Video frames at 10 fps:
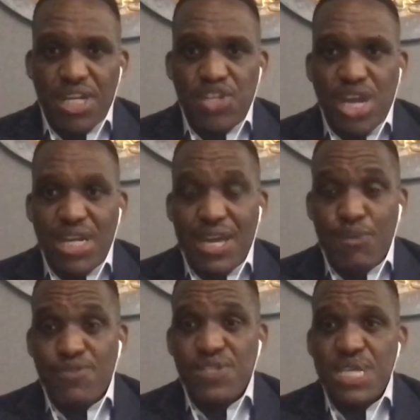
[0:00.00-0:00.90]
China. And
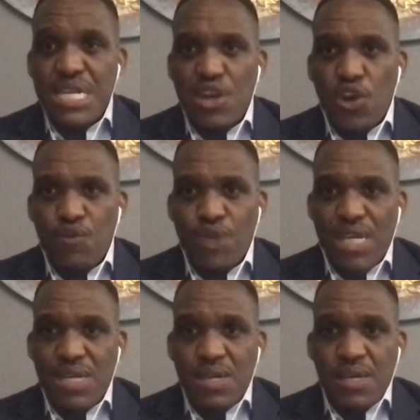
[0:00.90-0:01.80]
we've seen a lot of that
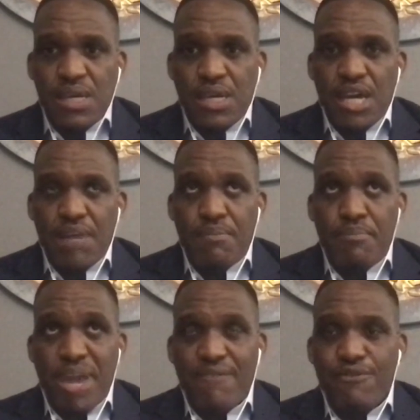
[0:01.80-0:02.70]
um,
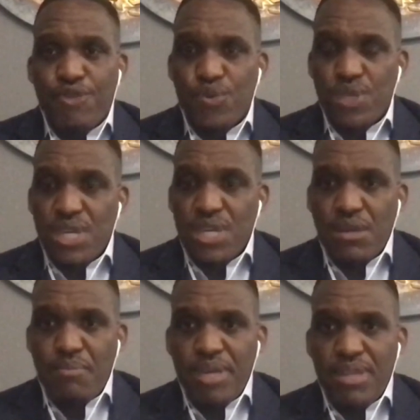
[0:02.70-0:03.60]
bear fruit in the,
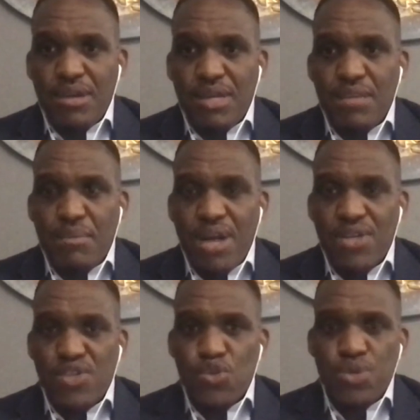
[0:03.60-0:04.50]
in the, in the
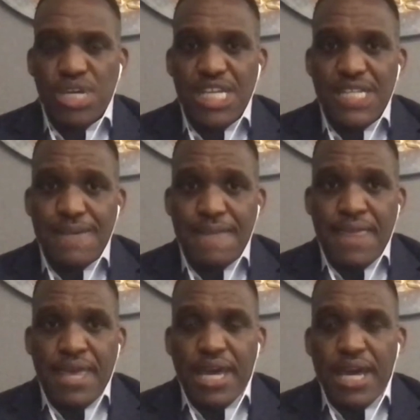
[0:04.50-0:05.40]
past two years.
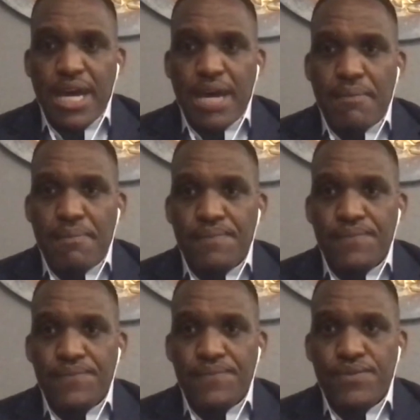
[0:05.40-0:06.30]

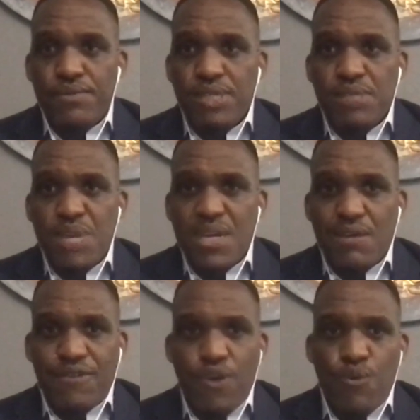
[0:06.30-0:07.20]
Um, speaking of
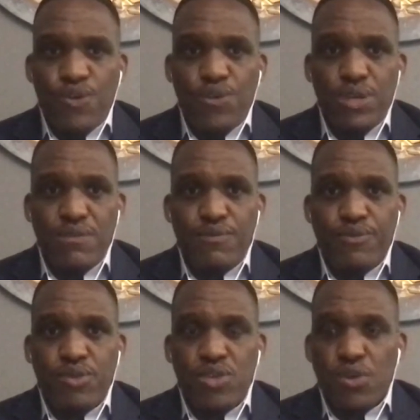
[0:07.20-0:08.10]
COVID, we,
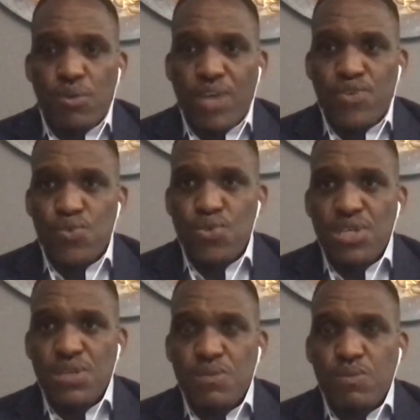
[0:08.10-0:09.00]
you know, as soon
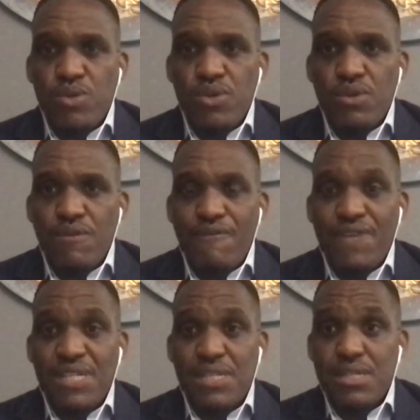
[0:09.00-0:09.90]
as, you know, the
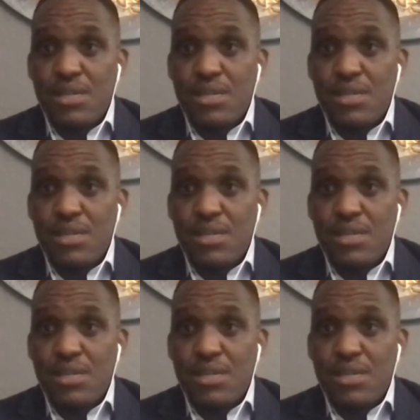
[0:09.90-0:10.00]
first